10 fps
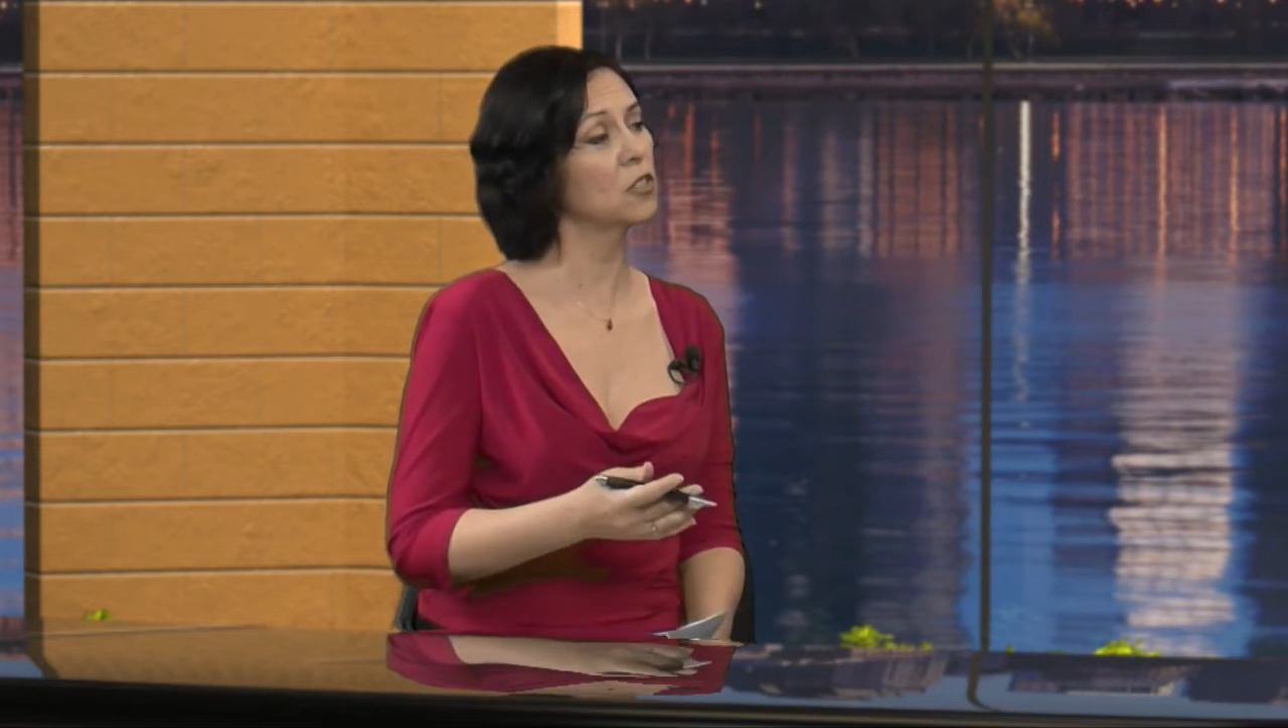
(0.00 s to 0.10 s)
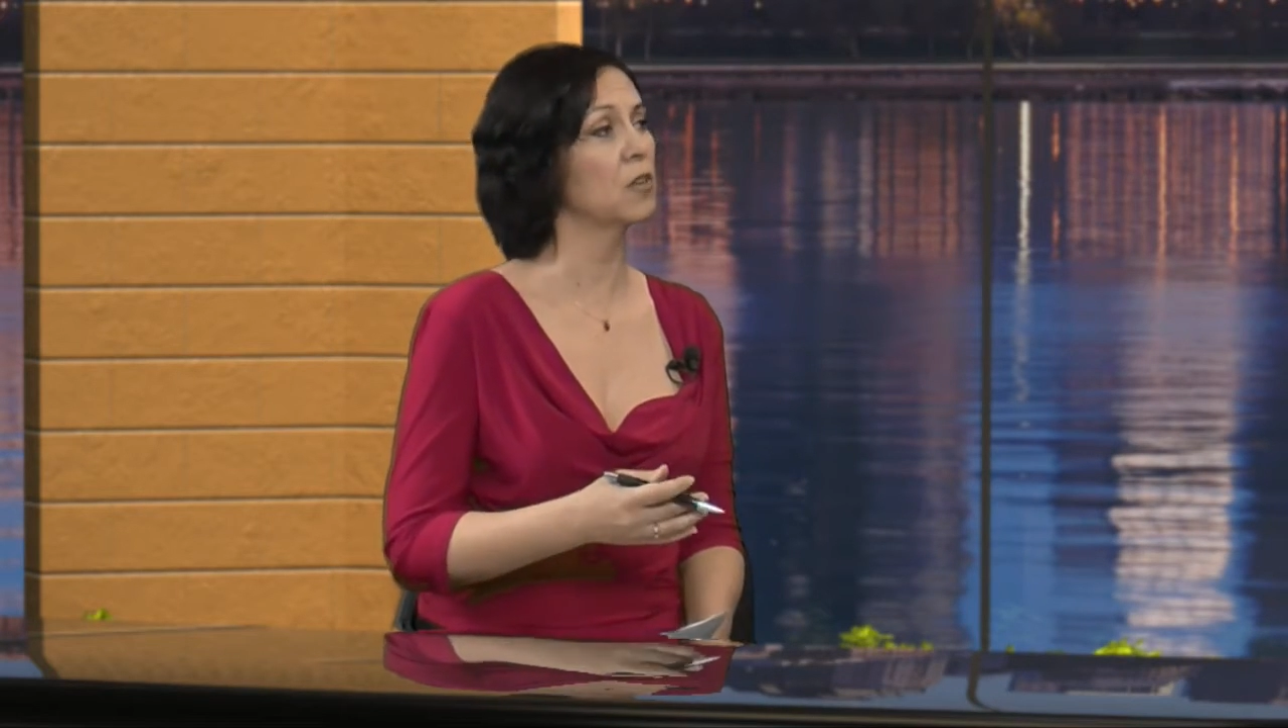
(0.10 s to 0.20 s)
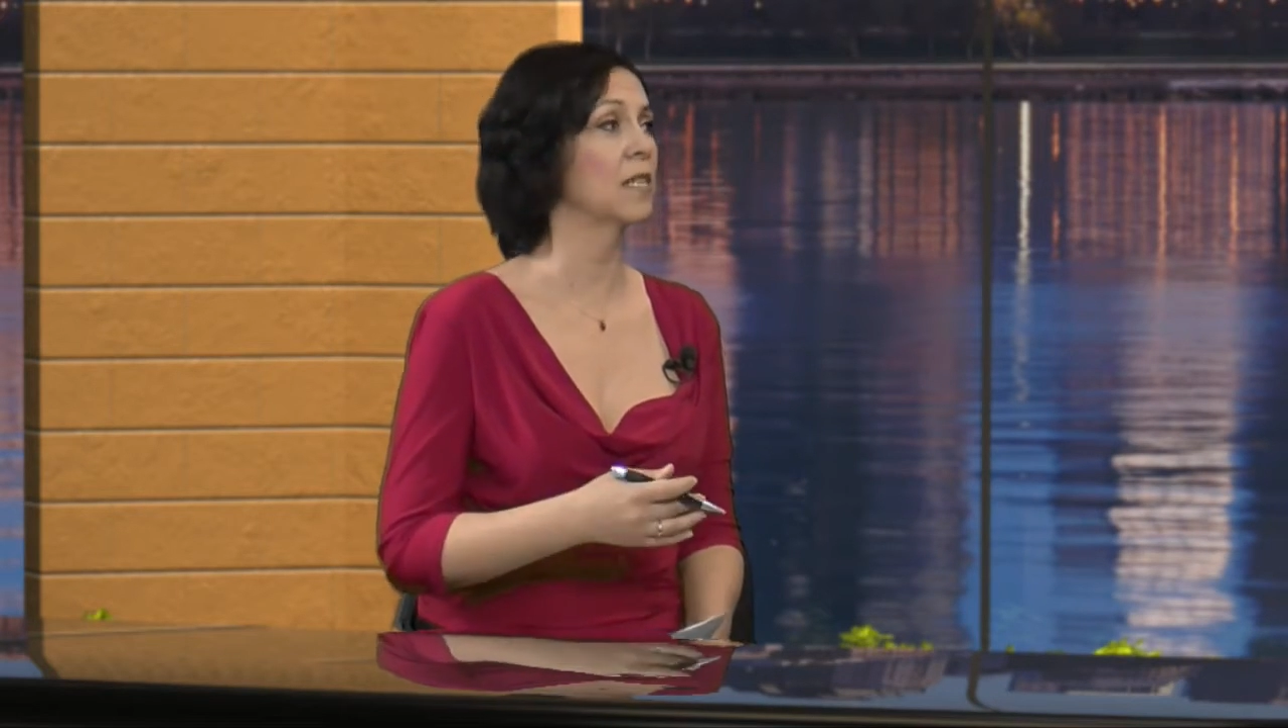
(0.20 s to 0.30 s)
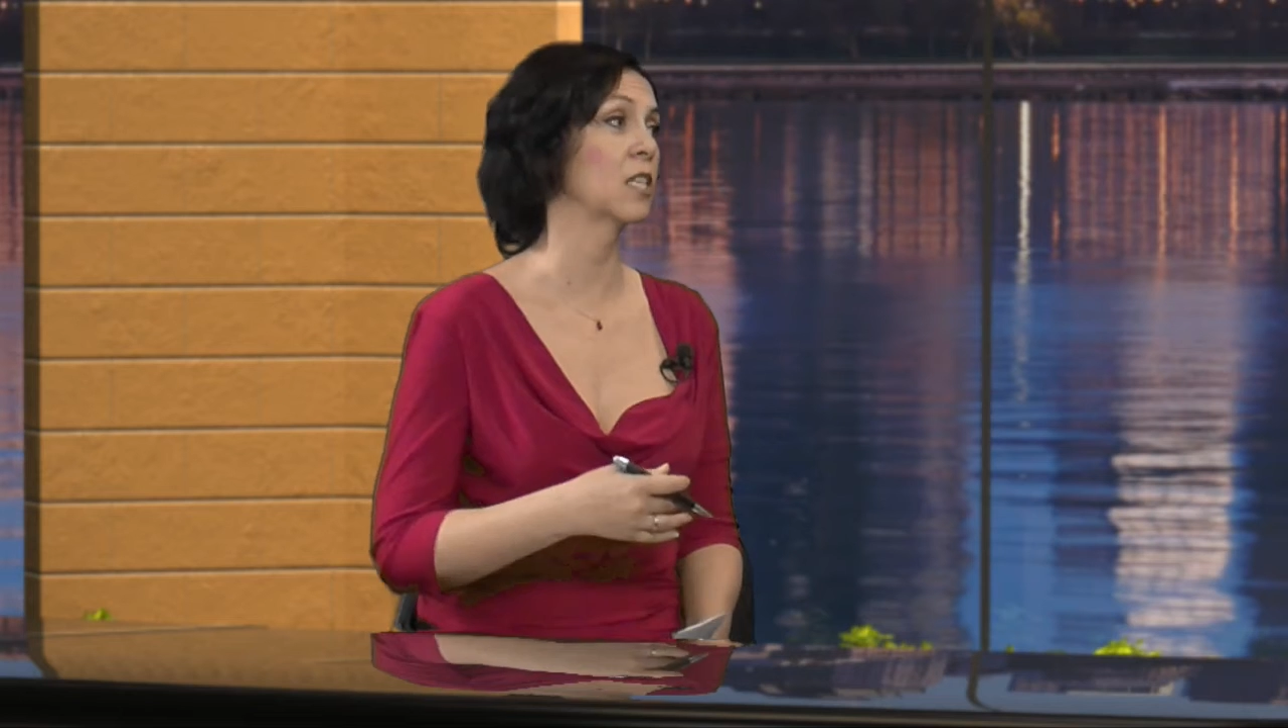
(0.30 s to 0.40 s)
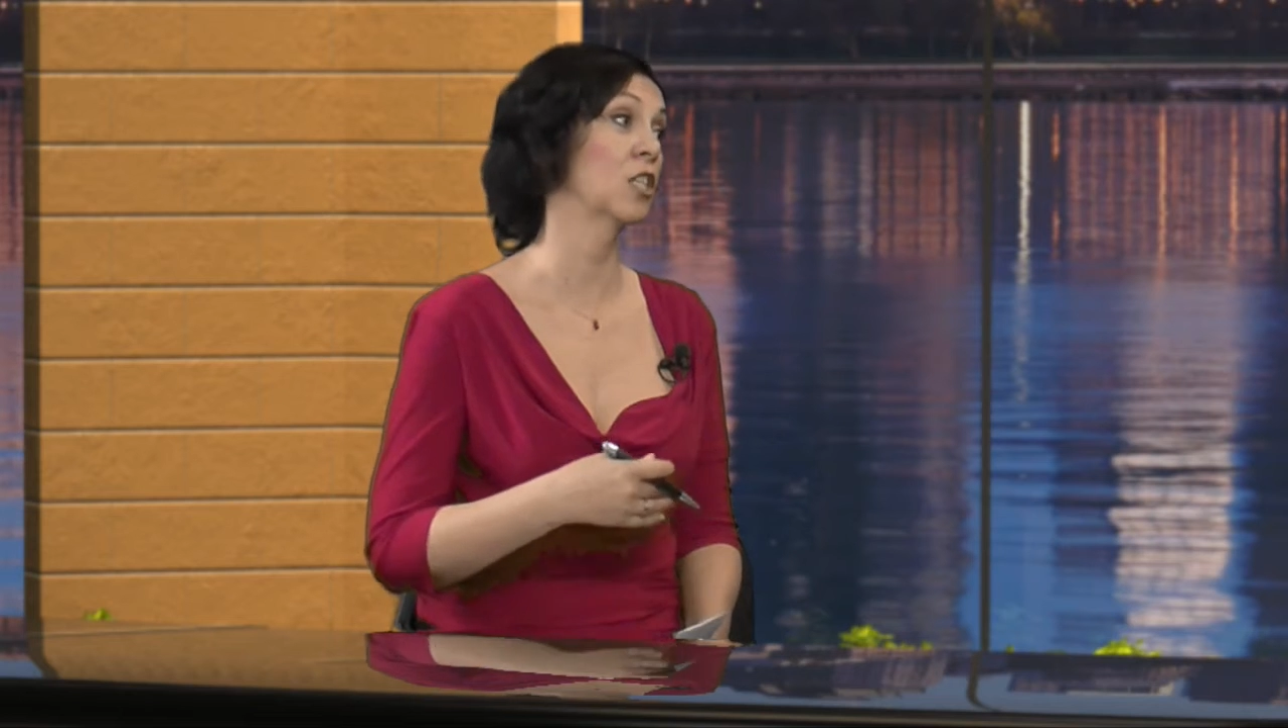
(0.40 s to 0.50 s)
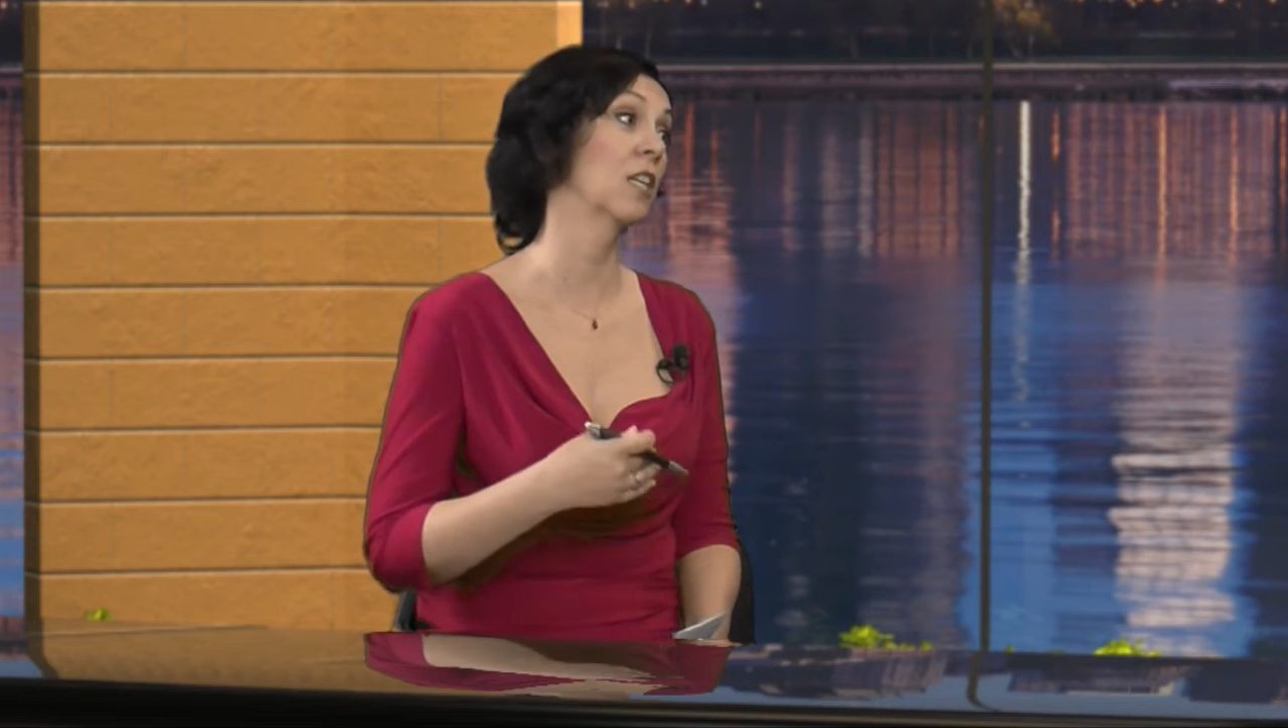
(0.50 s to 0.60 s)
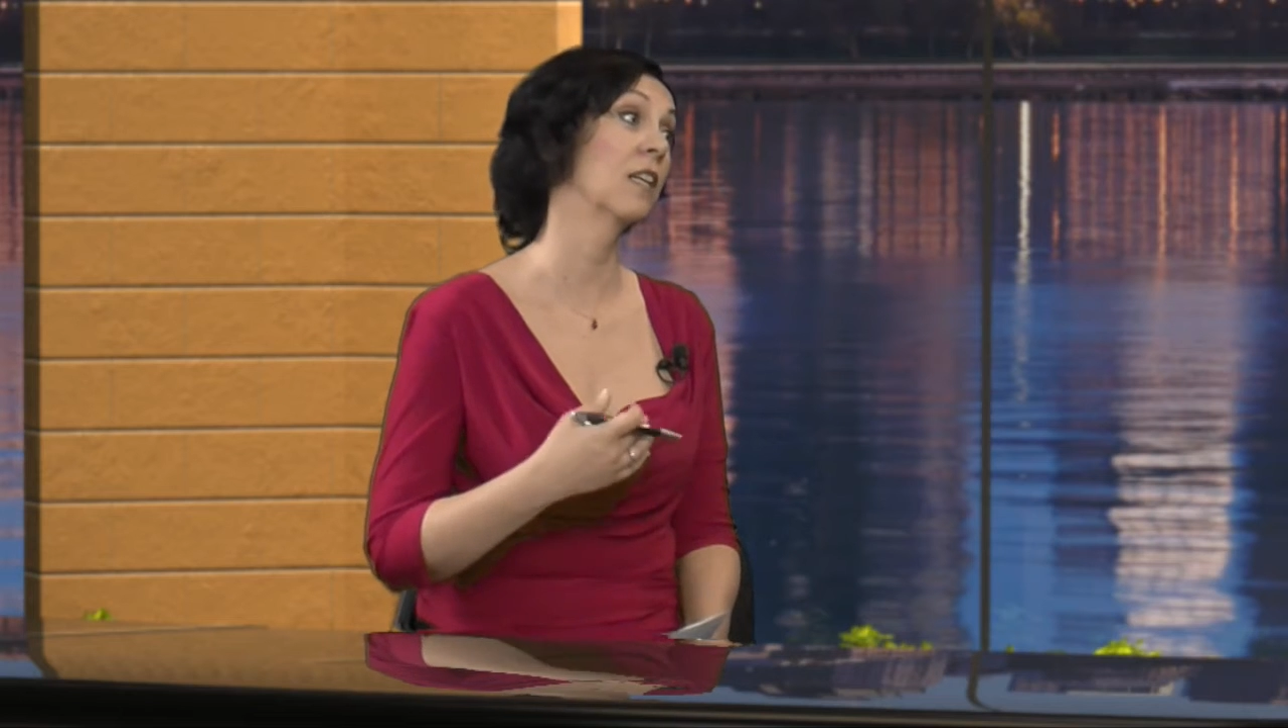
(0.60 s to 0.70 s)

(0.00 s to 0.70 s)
or transition